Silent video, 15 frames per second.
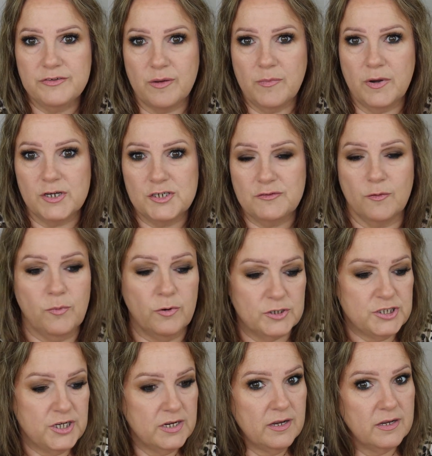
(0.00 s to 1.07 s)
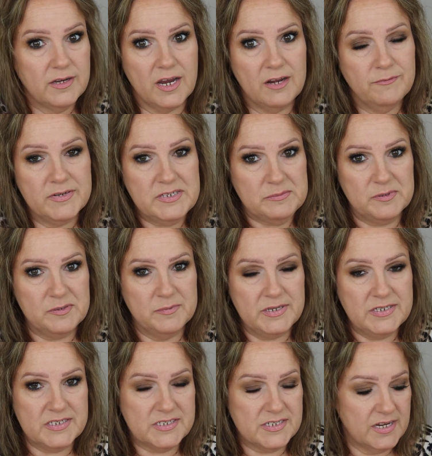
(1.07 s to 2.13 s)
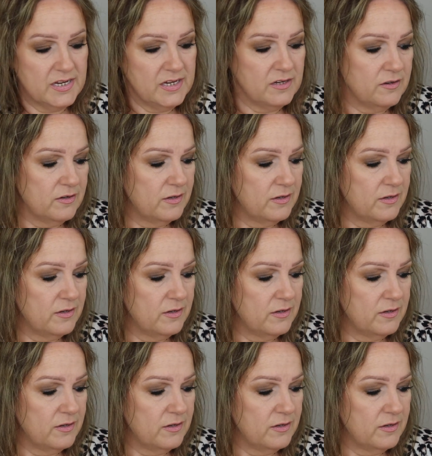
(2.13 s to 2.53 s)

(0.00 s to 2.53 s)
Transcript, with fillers: so much for watching and getting ready with me today.